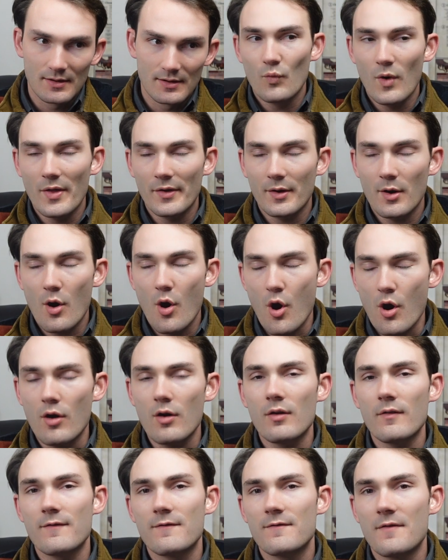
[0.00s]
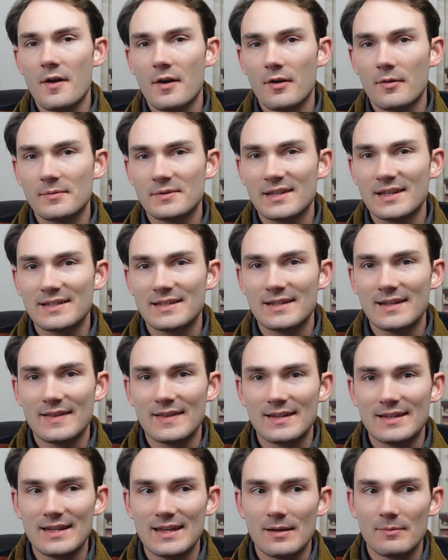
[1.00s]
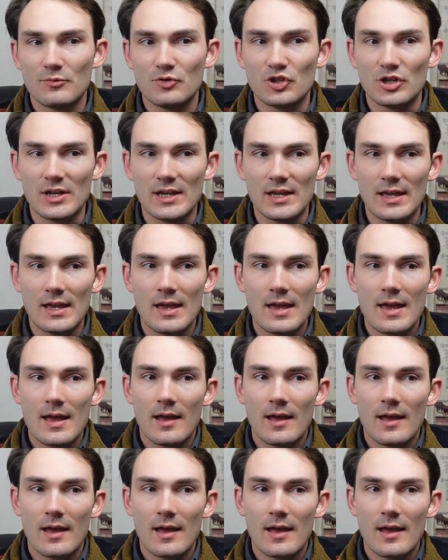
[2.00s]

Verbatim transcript: While there are firearms listed in the DMG,